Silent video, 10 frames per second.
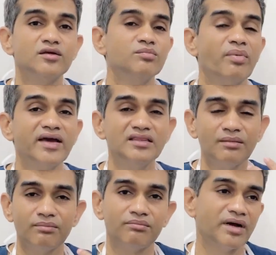
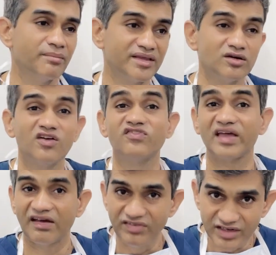By method of
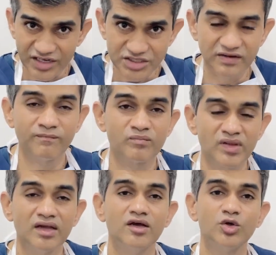cavitation,
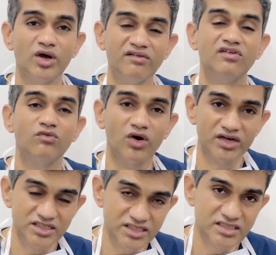you have a
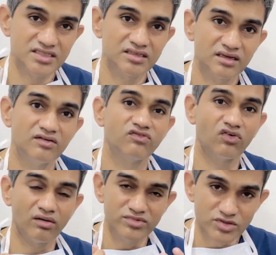water jets
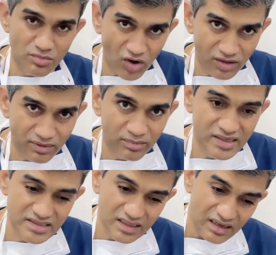form small
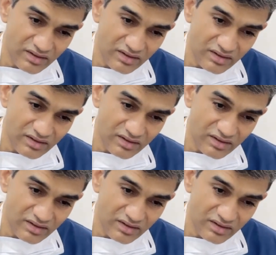bubbles.